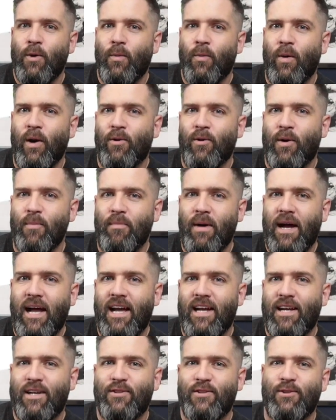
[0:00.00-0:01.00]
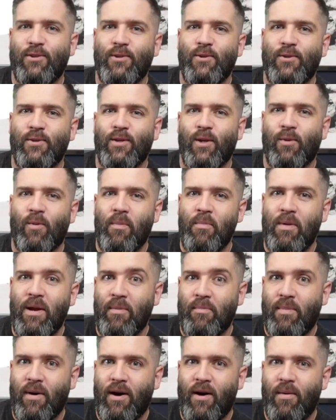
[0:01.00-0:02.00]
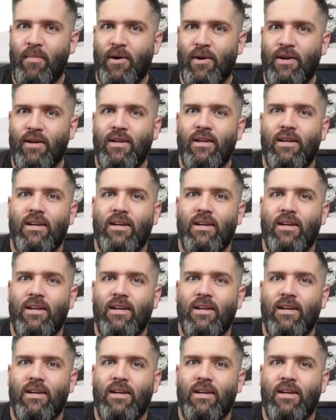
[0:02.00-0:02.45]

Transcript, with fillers: Welcome back to the One Minute Barber.